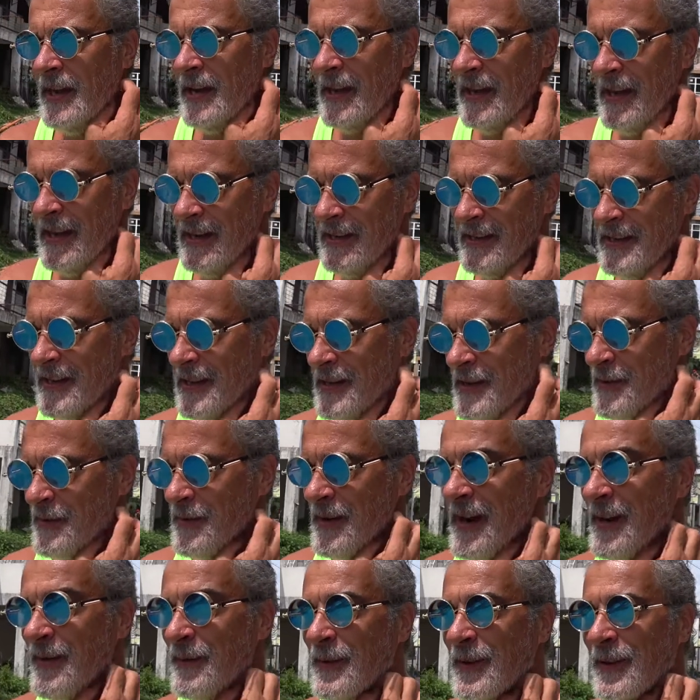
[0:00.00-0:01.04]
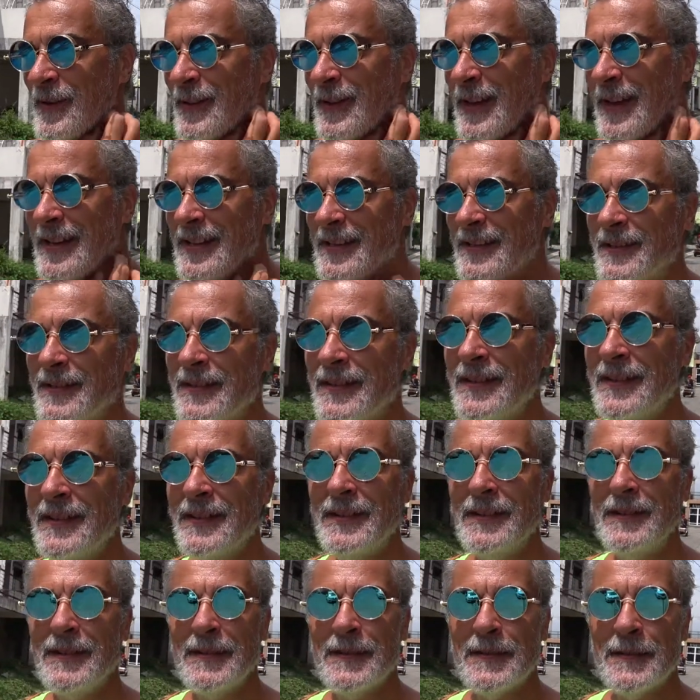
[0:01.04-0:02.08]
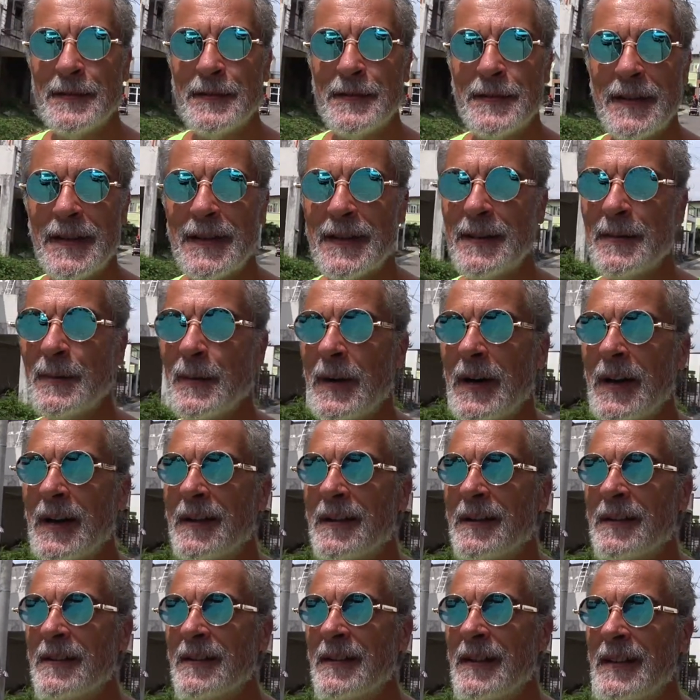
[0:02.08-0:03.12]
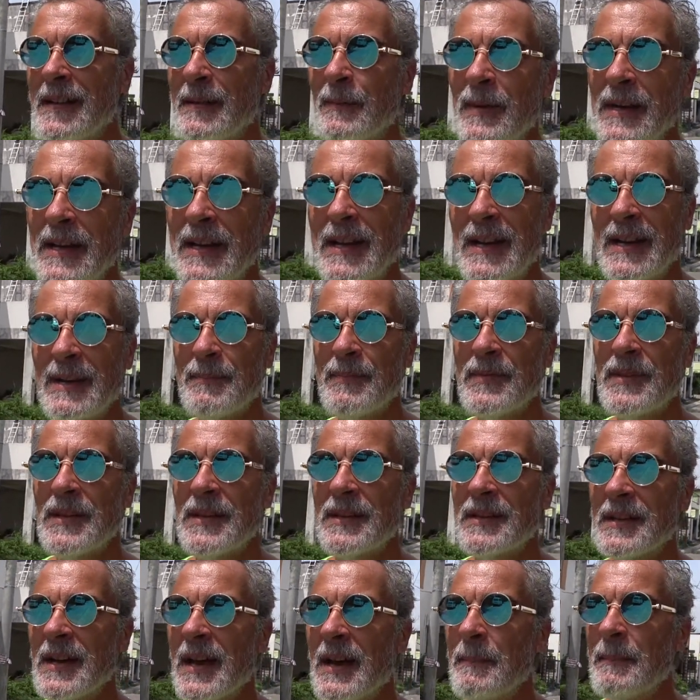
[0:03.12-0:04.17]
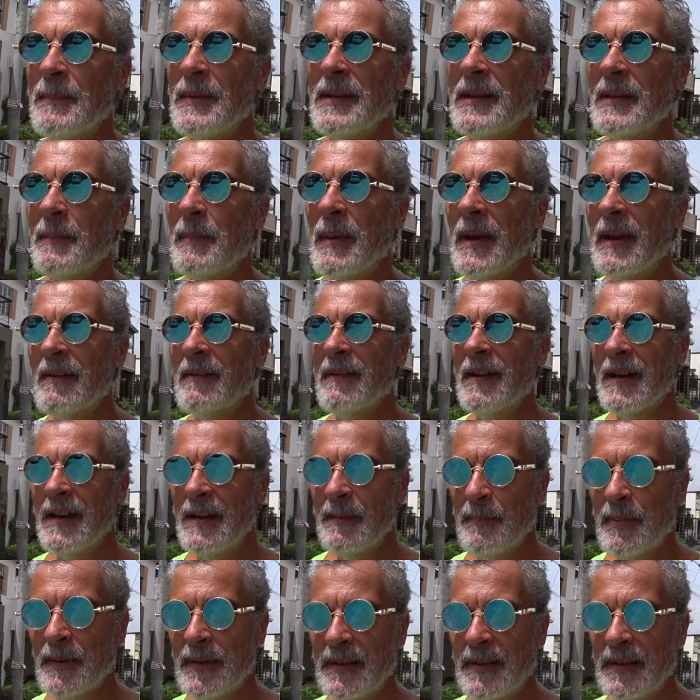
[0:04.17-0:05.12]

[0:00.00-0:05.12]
he just ran real light stranded wire, and then when he got up to the top in the peckerhead, he put